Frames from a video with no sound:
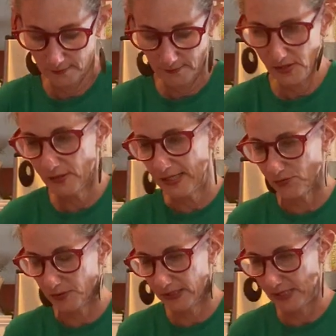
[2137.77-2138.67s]
So that's
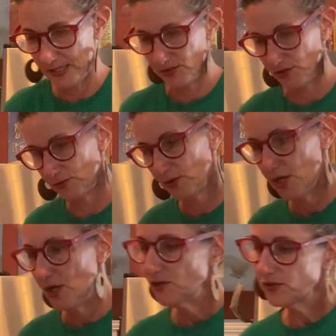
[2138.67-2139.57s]
really nice too.
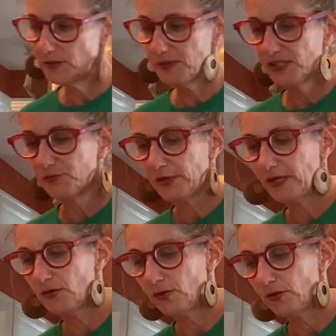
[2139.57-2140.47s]
So let me
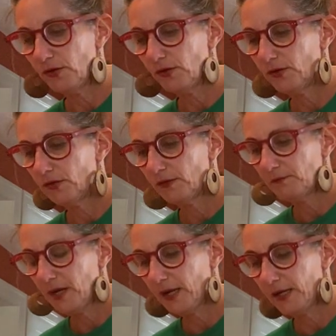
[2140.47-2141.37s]
sprinkle
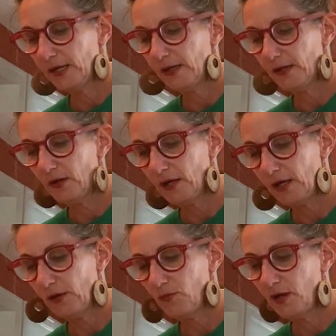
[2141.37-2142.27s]
my
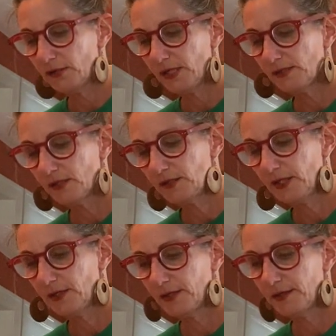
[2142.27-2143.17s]
walnuts on
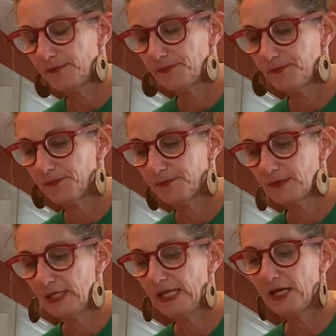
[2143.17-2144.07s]
here.
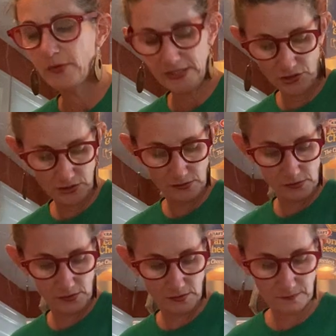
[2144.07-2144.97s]
Any questions?